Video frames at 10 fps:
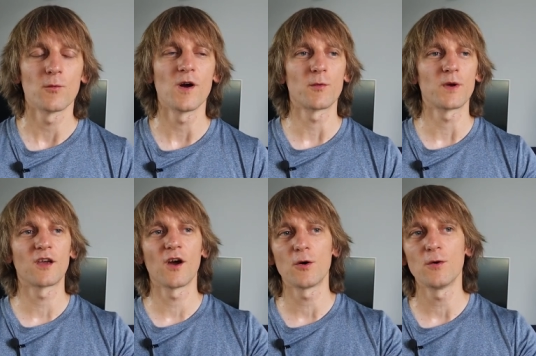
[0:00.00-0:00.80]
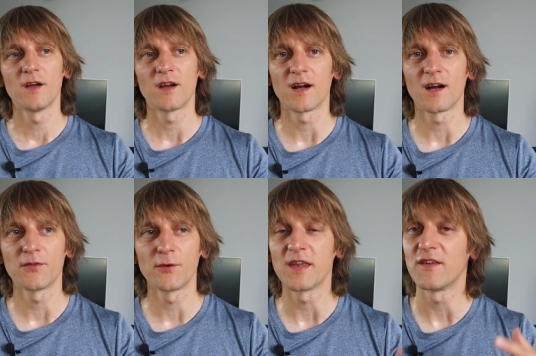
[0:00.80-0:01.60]
where we go
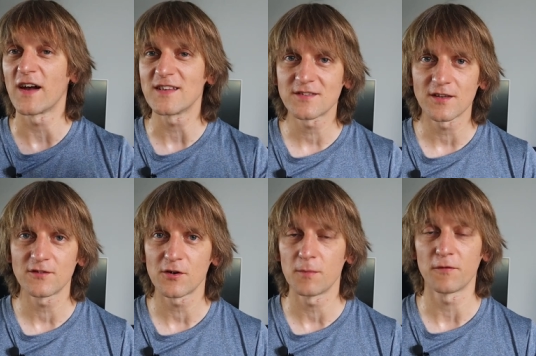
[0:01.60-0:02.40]
uh, to the event center